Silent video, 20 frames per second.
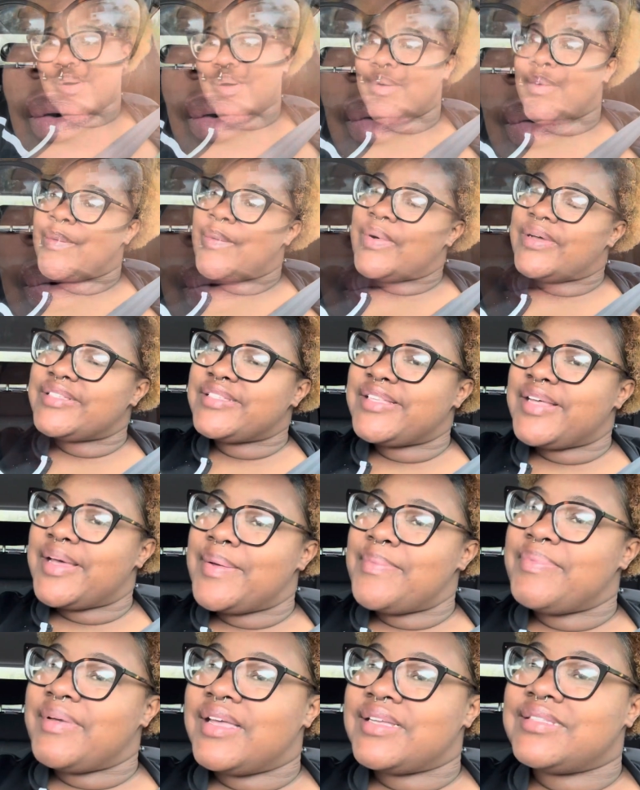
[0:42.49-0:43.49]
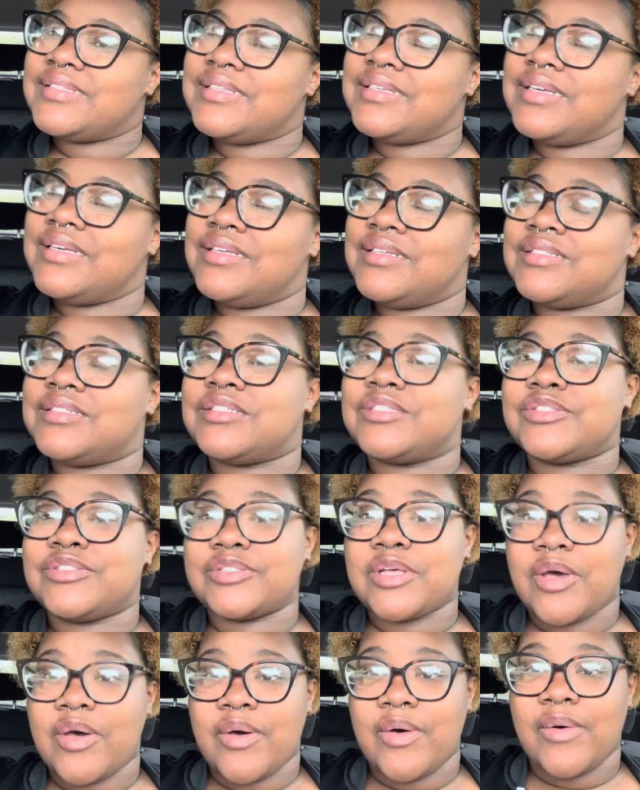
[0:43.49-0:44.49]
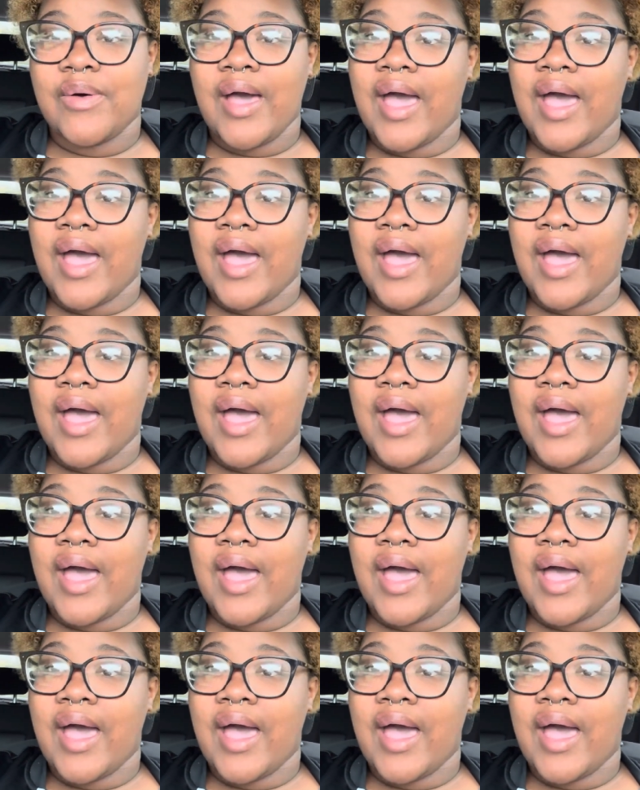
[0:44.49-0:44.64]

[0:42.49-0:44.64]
What's up, besties? So,